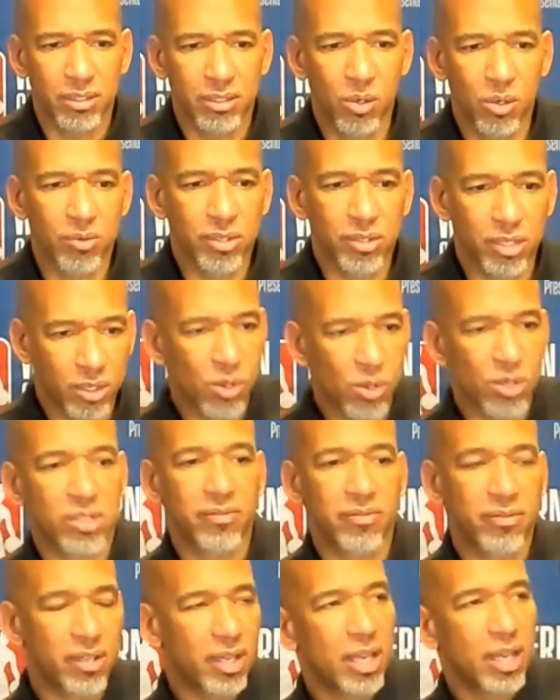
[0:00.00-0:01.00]
over the course
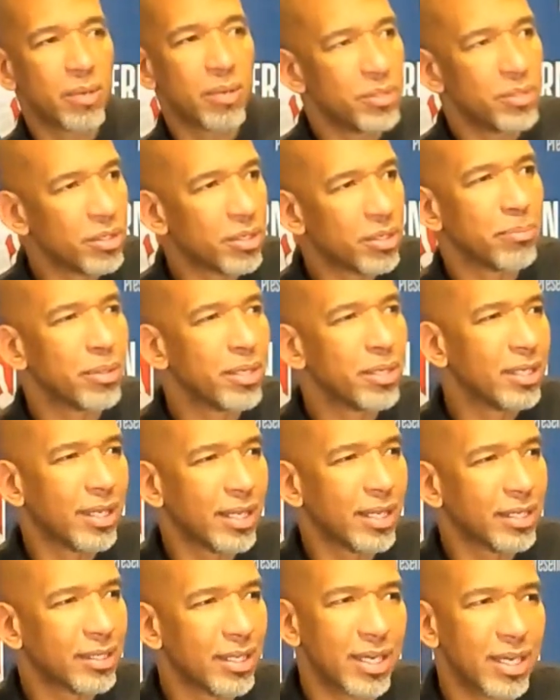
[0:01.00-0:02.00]
of the game. When you compete
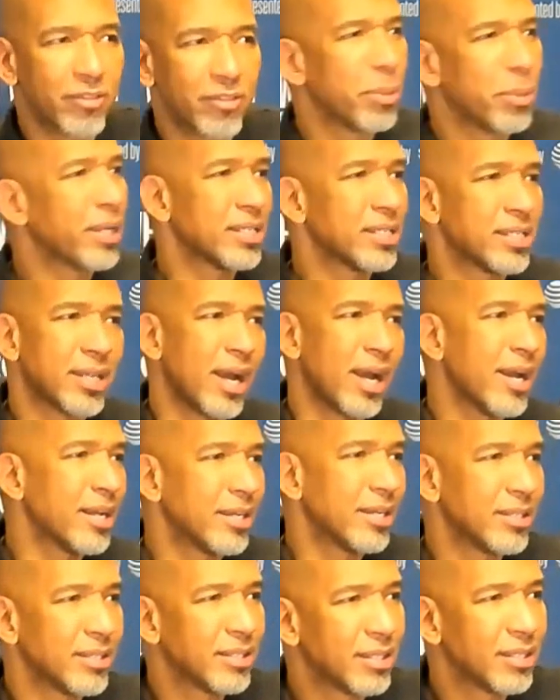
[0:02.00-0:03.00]
like that, everybody's
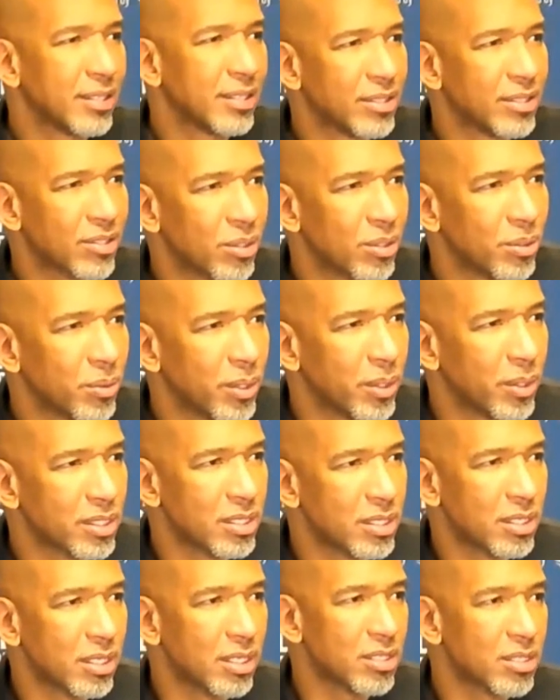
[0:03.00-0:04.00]
tired. And so it
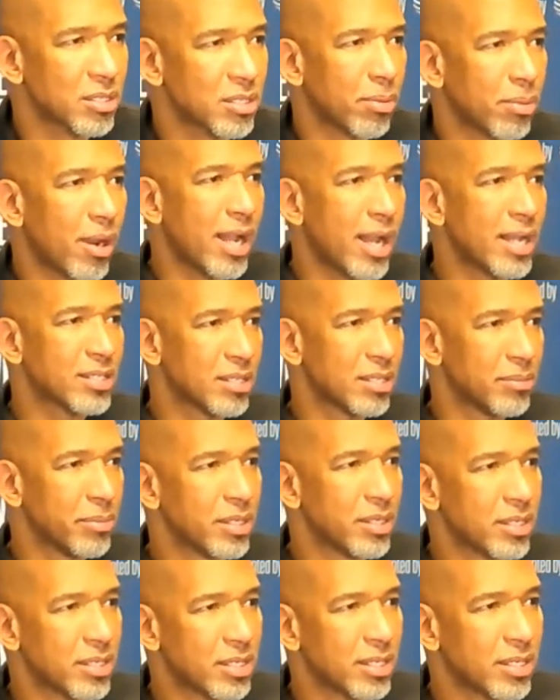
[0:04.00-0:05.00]
wasn't a surprise to
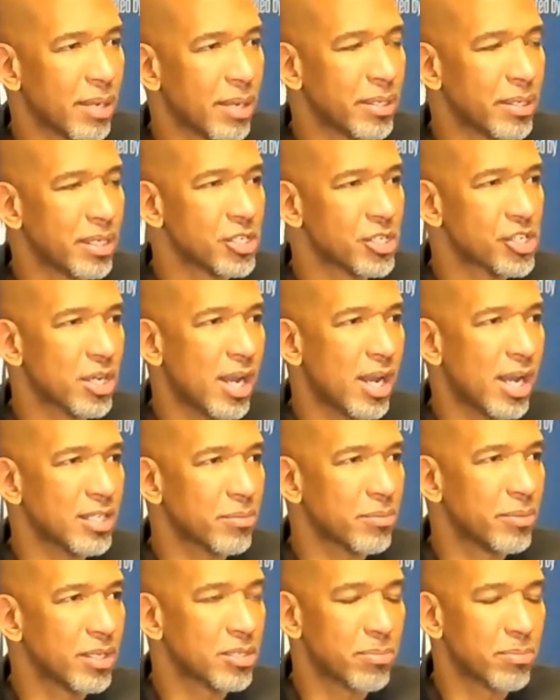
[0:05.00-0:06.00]
me to see that many
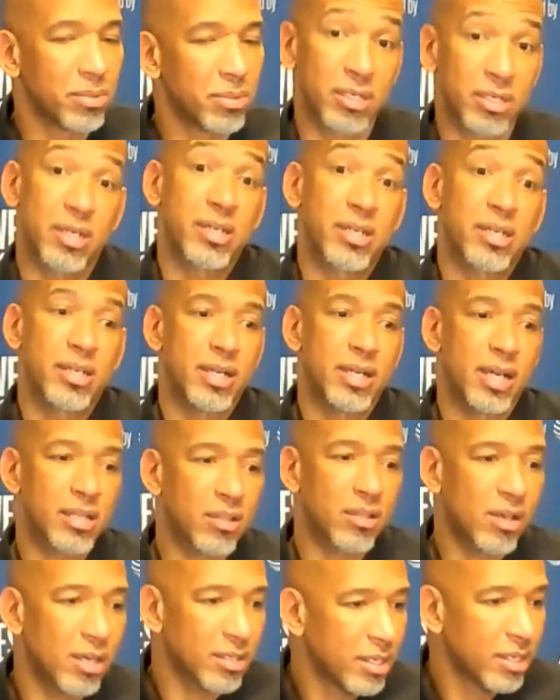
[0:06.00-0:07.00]
shots missed. But again, I
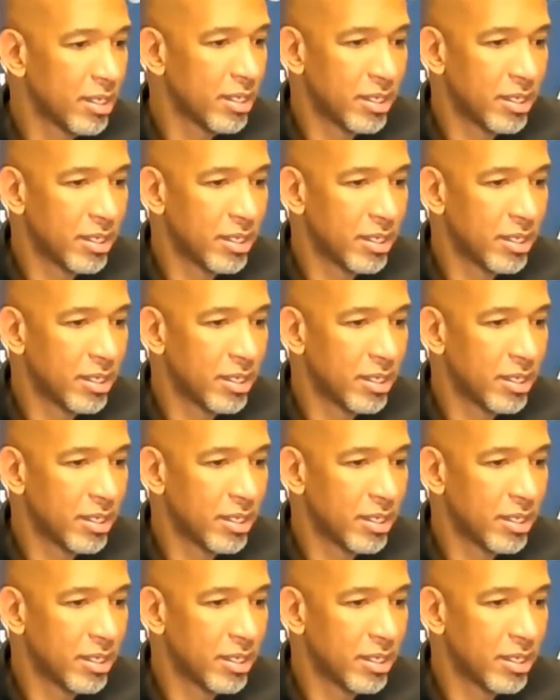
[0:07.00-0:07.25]
thought